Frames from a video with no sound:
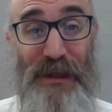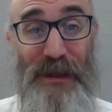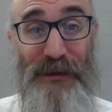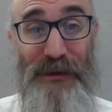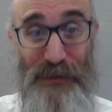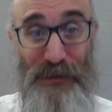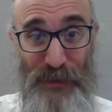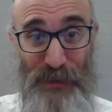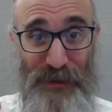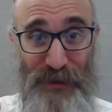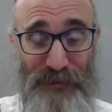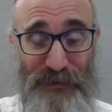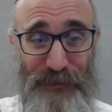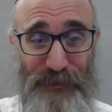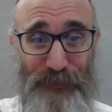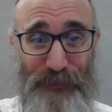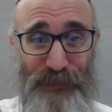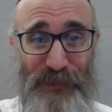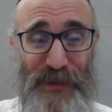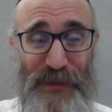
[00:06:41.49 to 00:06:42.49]
That means
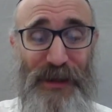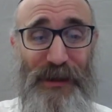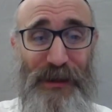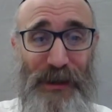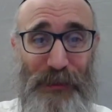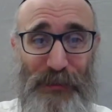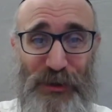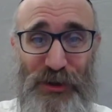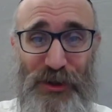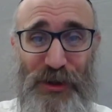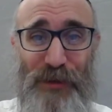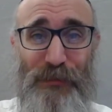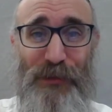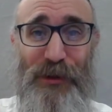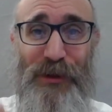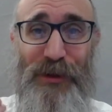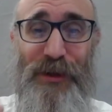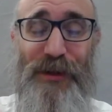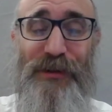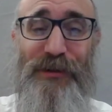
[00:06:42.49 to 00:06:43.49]
Rabbi
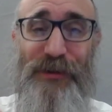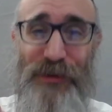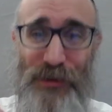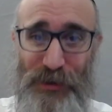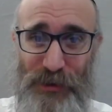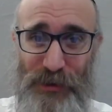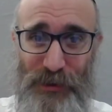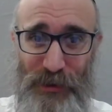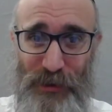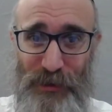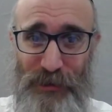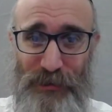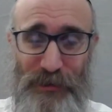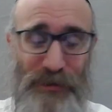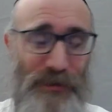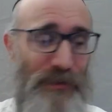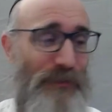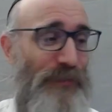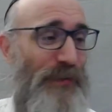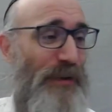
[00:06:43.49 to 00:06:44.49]
Shimon learned Torah
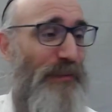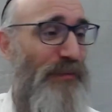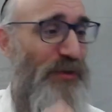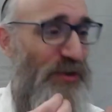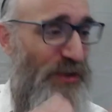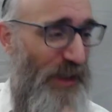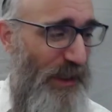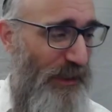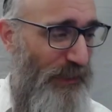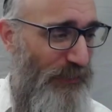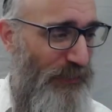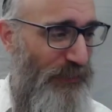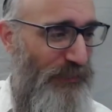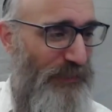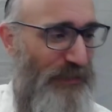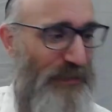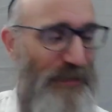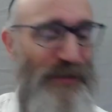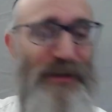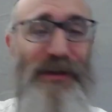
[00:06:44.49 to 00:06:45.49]
from
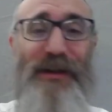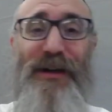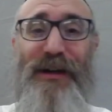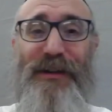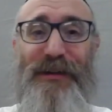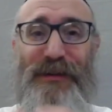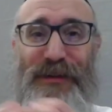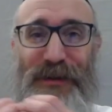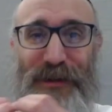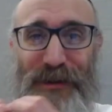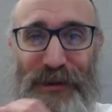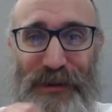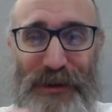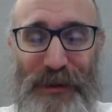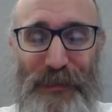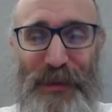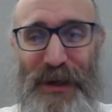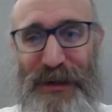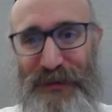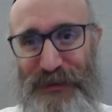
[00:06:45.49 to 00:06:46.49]
childhood until he
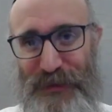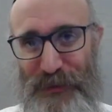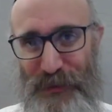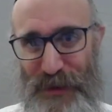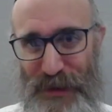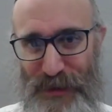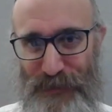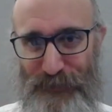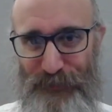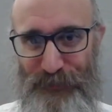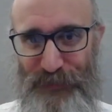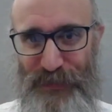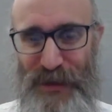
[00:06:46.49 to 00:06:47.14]
passed away.